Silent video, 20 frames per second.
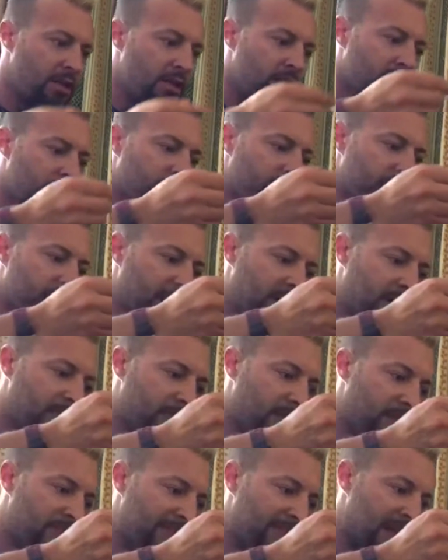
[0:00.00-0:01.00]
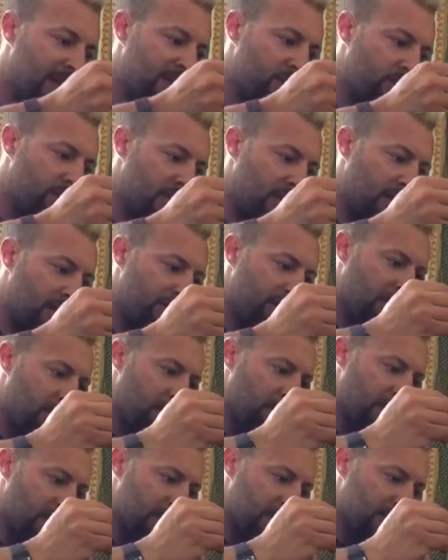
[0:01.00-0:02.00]
So I'm taking my branched chain
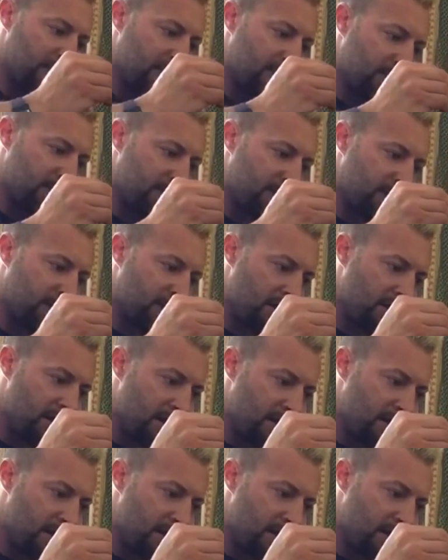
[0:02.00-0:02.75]
amino acids,